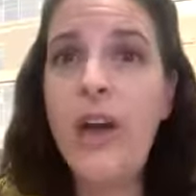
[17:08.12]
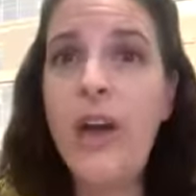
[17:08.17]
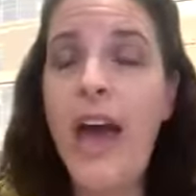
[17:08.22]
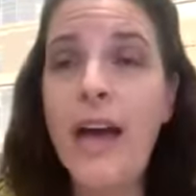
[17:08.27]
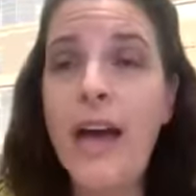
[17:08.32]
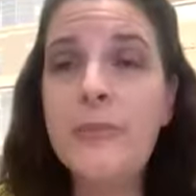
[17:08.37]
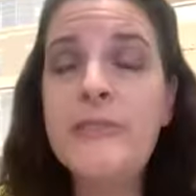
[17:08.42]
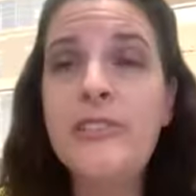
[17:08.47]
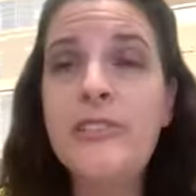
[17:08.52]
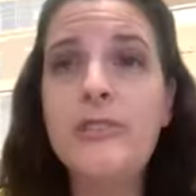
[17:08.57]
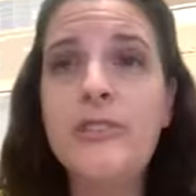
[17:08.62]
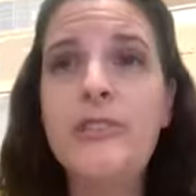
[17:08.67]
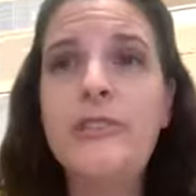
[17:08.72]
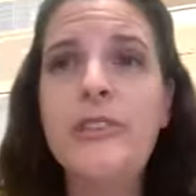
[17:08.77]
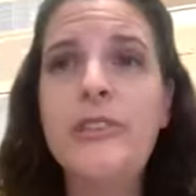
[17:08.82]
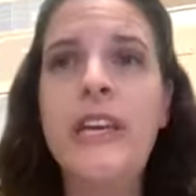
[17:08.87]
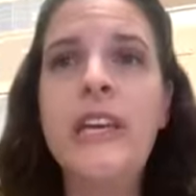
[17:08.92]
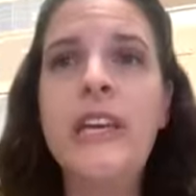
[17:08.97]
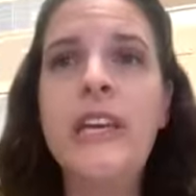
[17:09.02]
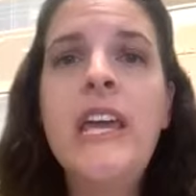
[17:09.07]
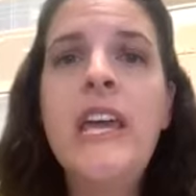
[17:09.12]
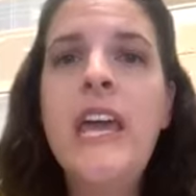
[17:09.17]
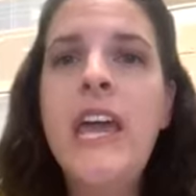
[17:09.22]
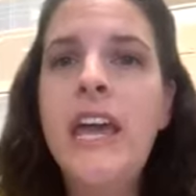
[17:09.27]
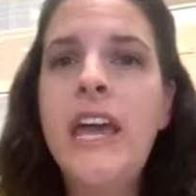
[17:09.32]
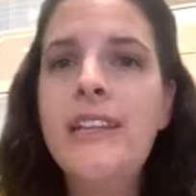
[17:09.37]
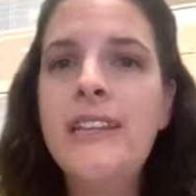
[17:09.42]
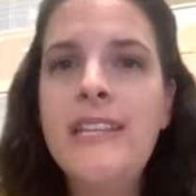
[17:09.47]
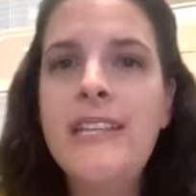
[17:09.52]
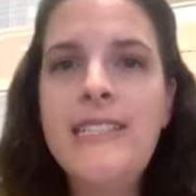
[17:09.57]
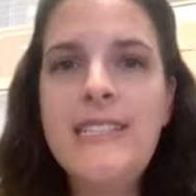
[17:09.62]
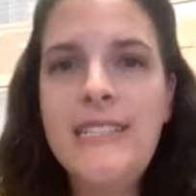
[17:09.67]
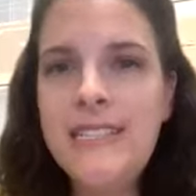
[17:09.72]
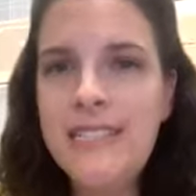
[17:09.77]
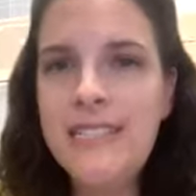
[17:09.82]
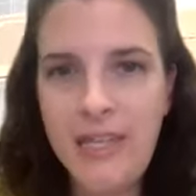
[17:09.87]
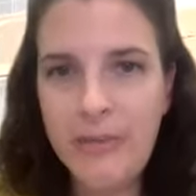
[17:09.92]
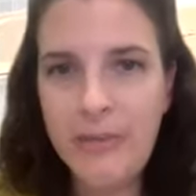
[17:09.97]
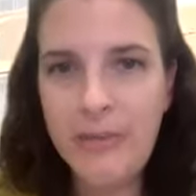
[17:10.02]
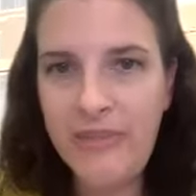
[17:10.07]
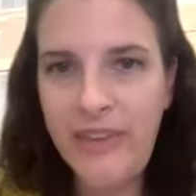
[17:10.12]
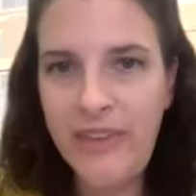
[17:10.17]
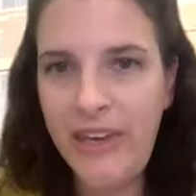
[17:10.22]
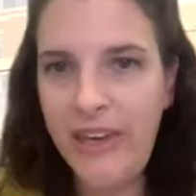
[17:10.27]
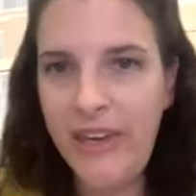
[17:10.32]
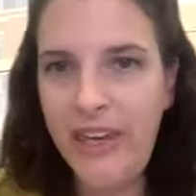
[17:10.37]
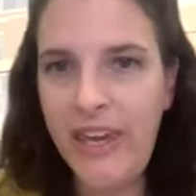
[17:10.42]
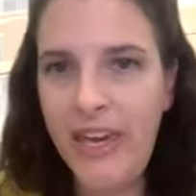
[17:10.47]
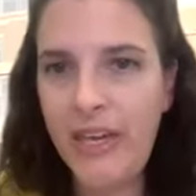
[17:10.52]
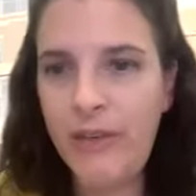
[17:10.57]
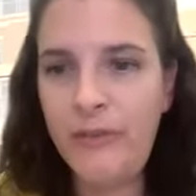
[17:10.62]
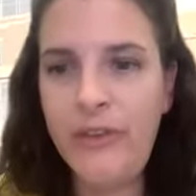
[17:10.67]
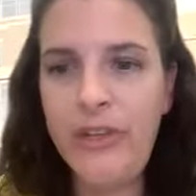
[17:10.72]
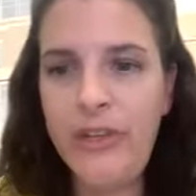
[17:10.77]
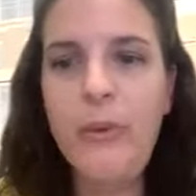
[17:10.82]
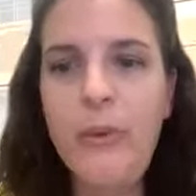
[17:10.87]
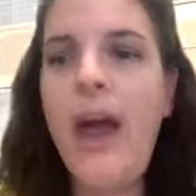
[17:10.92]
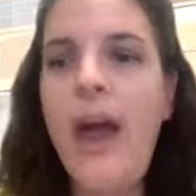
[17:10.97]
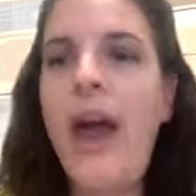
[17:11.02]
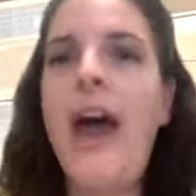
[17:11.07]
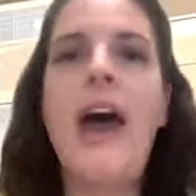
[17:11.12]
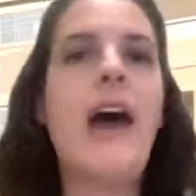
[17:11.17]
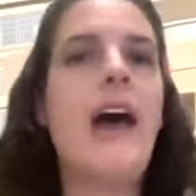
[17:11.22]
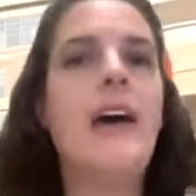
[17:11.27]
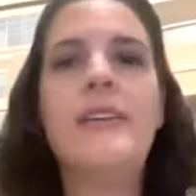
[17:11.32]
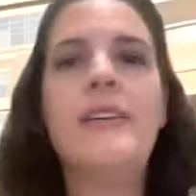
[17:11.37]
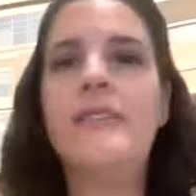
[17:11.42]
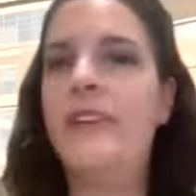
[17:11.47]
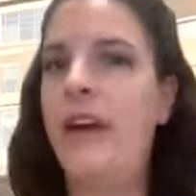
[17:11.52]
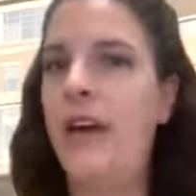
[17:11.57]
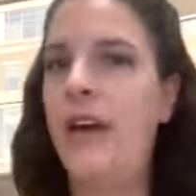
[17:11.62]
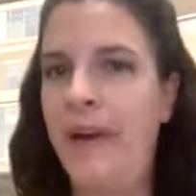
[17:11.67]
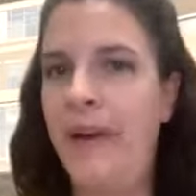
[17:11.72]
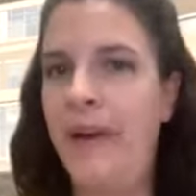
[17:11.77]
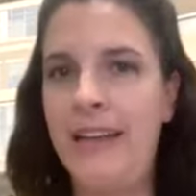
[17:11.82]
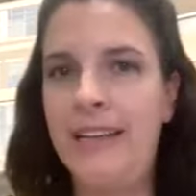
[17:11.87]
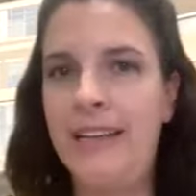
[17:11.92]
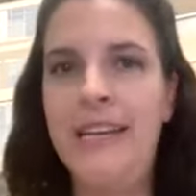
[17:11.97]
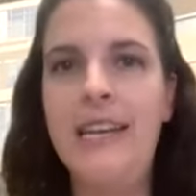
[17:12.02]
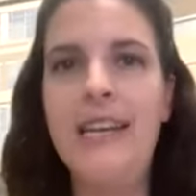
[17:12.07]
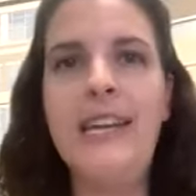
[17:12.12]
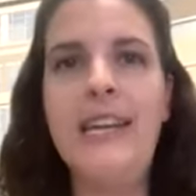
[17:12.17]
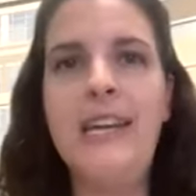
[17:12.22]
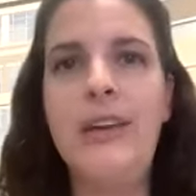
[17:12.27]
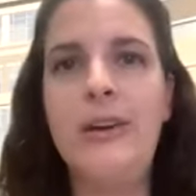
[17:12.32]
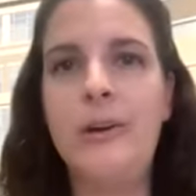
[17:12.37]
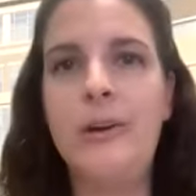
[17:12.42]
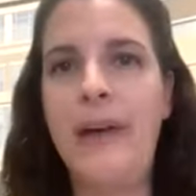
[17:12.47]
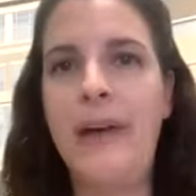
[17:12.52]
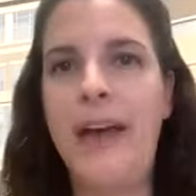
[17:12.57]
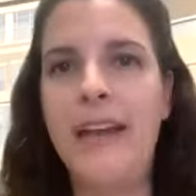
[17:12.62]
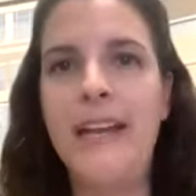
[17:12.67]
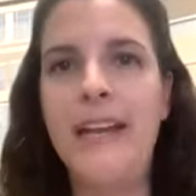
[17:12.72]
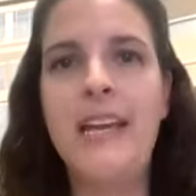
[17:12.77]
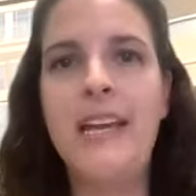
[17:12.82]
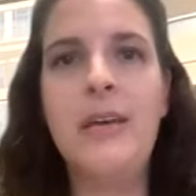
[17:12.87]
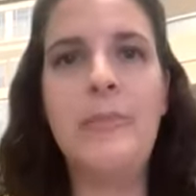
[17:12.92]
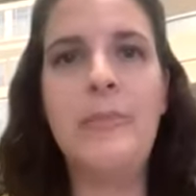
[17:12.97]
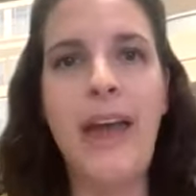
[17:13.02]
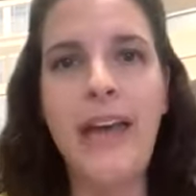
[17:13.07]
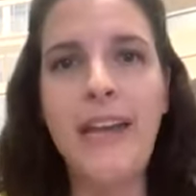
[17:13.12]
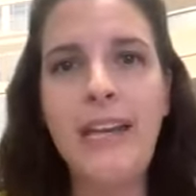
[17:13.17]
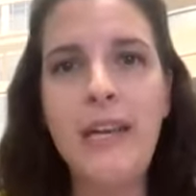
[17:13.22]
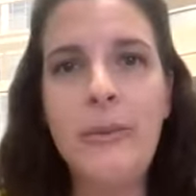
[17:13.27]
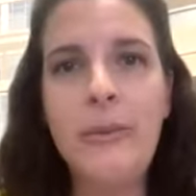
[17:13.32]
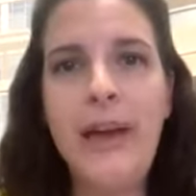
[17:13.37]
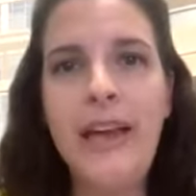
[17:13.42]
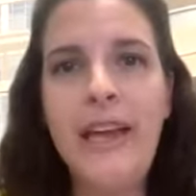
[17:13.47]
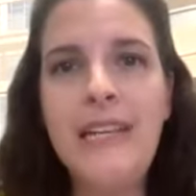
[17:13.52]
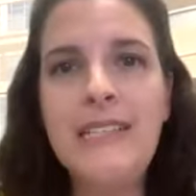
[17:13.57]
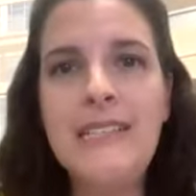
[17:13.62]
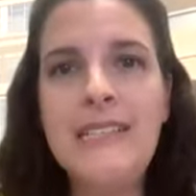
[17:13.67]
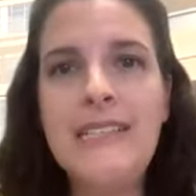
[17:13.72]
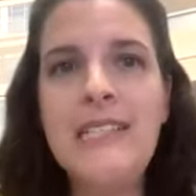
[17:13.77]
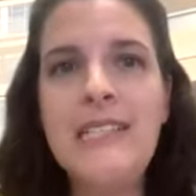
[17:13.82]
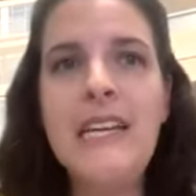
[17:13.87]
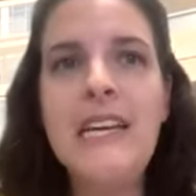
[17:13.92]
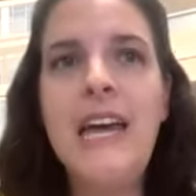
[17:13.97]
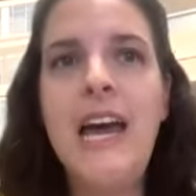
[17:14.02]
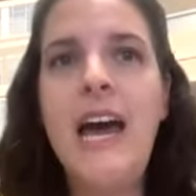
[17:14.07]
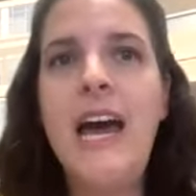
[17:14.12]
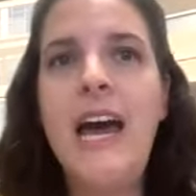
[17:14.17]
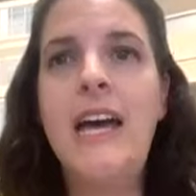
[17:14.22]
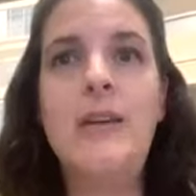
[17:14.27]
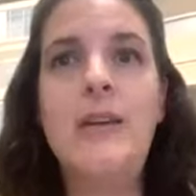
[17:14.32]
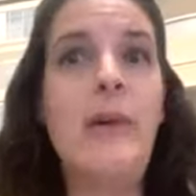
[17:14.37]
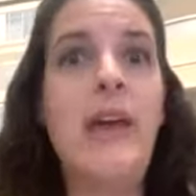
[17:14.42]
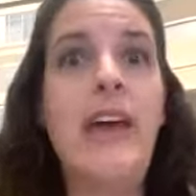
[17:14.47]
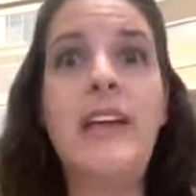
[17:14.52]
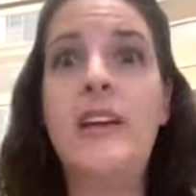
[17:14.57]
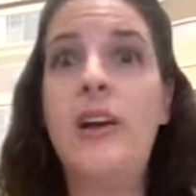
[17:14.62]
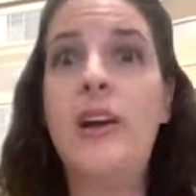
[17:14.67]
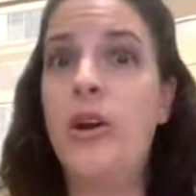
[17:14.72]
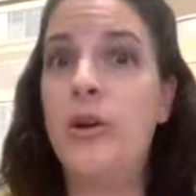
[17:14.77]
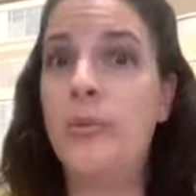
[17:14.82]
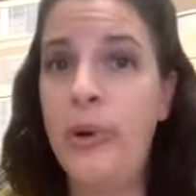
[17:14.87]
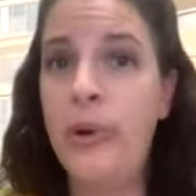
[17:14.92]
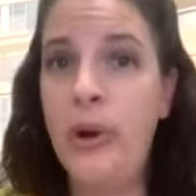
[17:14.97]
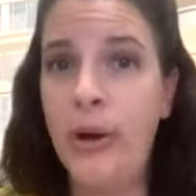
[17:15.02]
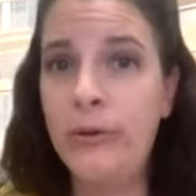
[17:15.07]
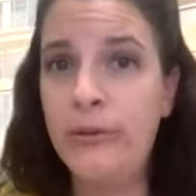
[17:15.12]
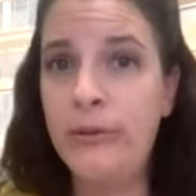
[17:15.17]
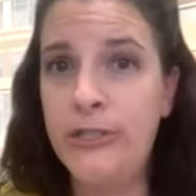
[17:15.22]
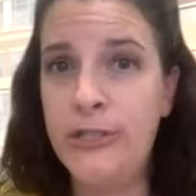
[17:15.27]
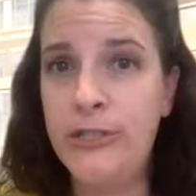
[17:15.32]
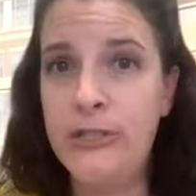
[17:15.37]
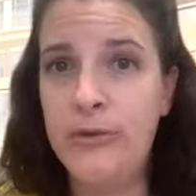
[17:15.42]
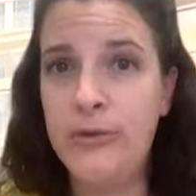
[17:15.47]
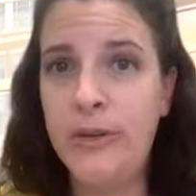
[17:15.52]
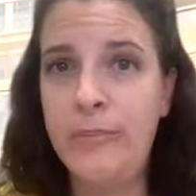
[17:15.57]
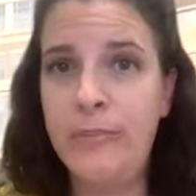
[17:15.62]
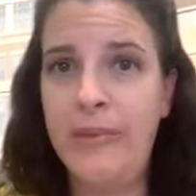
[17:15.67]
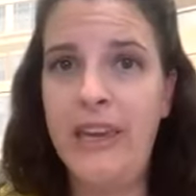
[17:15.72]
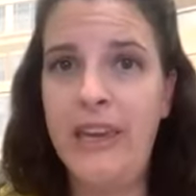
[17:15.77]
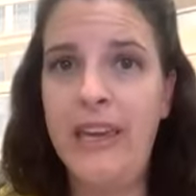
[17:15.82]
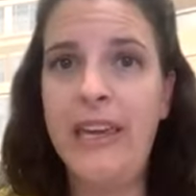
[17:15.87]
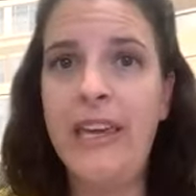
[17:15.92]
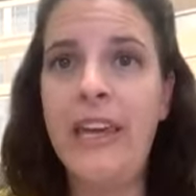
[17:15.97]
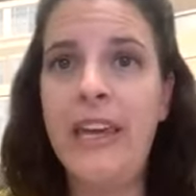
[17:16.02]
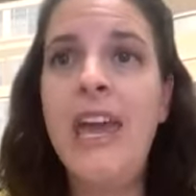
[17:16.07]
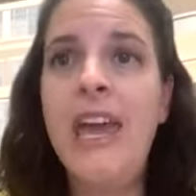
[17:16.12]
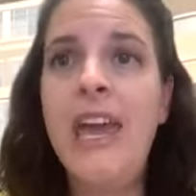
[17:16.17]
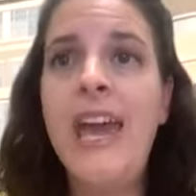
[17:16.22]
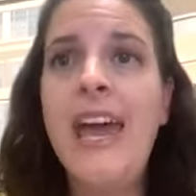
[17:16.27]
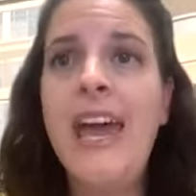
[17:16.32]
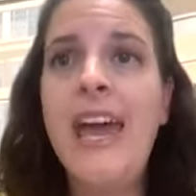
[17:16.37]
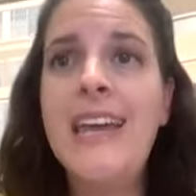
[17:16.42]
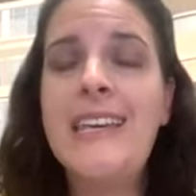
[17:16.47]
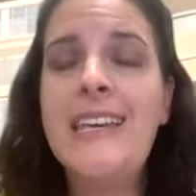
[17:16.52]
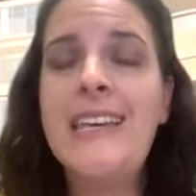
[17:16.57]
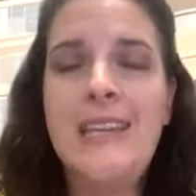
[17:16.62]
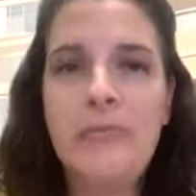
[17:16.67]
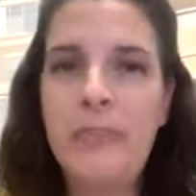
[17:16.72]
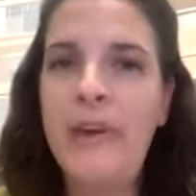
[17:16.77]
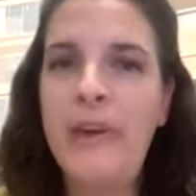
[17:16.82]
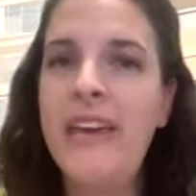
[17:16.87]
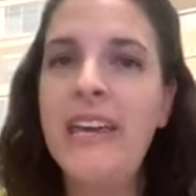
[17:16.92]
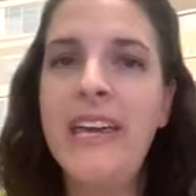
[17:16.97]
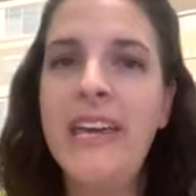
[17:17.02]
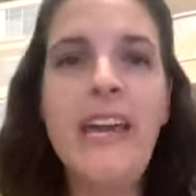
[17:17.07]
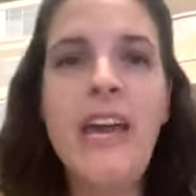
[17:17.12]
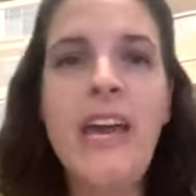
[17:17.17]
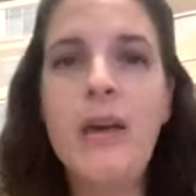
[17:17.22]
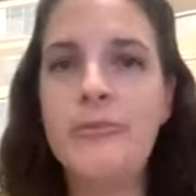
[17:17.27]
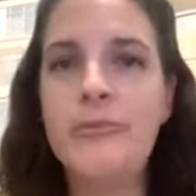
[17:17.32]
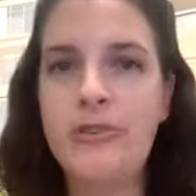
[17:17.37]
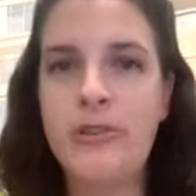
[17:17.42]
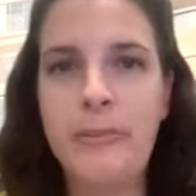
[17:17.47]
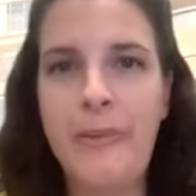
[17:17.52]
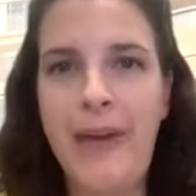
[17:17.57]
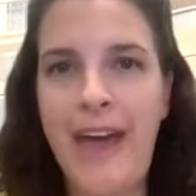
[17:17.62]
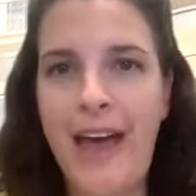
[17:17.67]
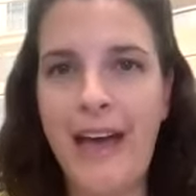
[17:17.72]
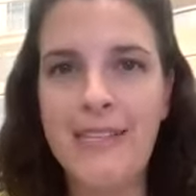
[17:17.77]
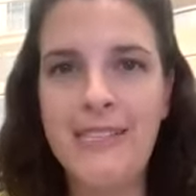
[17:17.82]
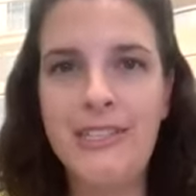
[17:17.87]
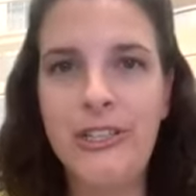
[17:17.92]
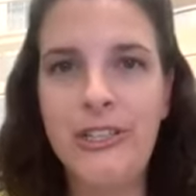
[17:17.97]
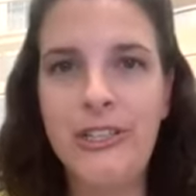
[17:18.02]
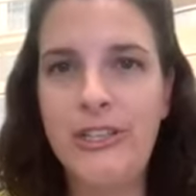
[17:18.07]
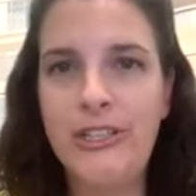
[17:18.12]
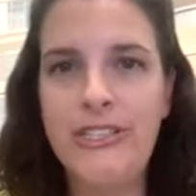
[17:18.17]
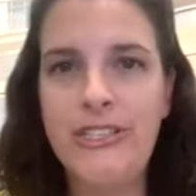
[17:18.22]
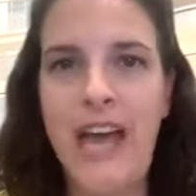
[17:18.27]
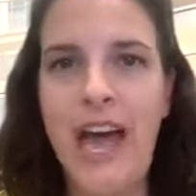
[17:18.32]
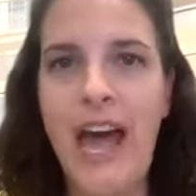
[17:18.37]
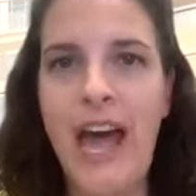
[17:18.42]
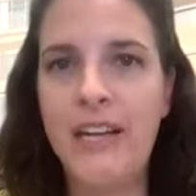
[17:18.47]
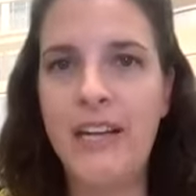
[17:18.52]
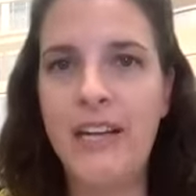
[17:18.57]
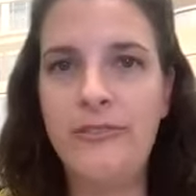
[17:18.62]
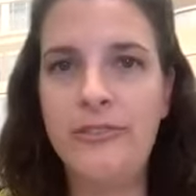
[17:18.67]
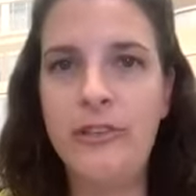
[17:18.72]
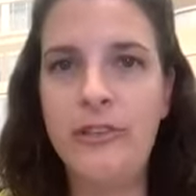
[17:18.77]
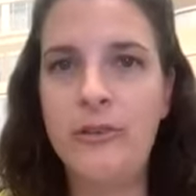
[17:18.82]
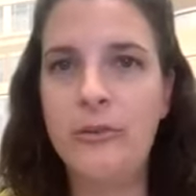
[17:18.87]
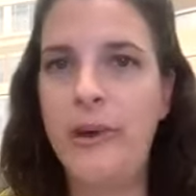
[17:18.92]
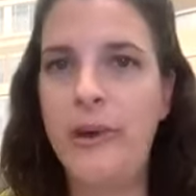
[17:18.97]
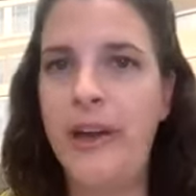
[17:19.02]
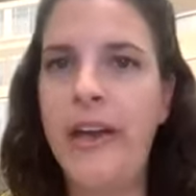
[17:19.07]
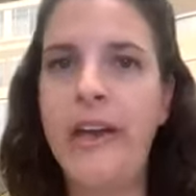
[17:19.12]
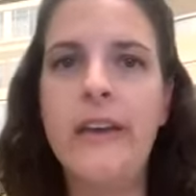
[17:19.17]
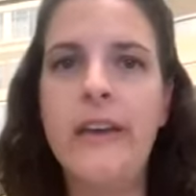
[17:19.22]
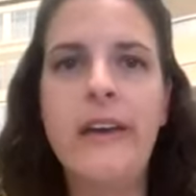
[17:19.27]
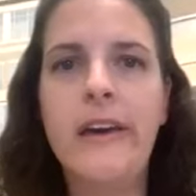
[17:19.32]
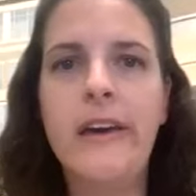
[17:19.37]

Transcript: absolutely. And this is something, if you have a bad knee or bad hip anyways, and are prone to tripping, picking up trip hazards out of your way,